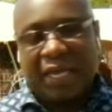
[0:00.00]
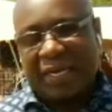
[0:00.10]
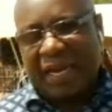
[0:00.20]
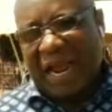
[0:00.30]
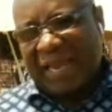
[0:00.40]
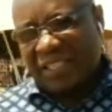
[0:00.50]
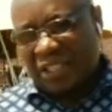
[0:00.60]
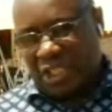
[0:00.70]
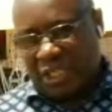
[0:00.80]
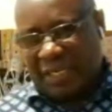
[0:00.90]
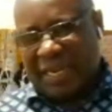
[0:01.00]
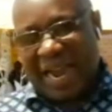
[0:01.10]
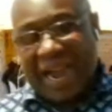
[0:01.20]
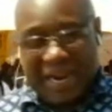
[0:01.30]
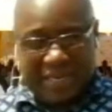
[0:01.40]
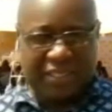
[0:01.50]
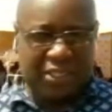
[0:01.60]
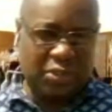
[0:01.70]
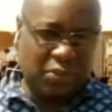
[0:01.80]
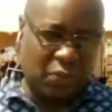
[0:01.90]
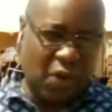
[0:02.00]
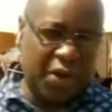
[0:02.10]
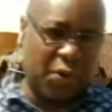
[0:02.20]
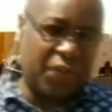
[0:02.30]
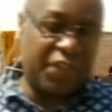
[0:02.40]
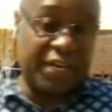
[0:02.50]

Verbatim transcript: an I D card to one oh